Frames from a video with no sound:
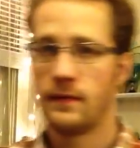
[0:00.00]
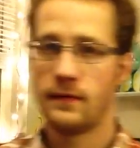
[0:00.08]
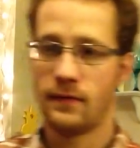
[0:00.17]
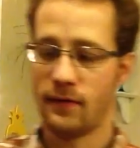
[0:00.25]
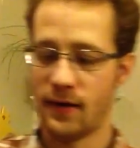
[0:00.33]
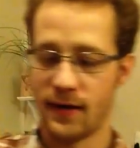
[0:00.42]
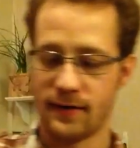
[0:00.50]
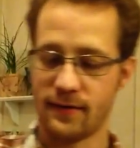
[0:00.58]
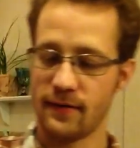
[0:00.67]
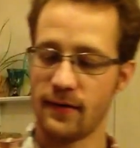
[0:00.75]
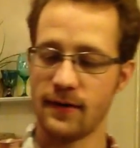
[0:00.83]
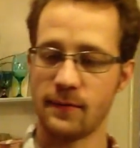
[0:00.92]
Tonight
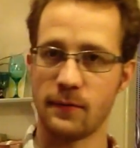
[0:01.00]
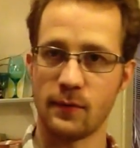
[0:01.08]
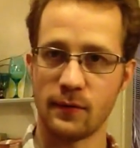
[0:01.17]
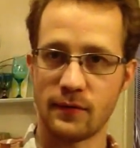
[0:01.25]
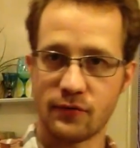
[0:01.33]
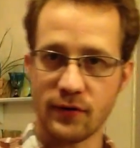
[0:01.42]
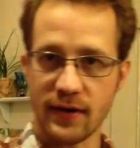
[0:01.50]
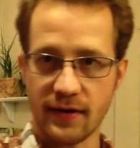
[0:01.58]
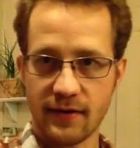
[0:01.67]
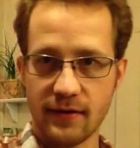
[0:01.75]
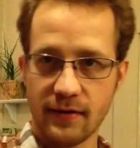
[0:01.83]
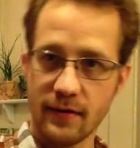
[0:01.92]
I'm going to
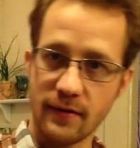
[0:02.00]
drink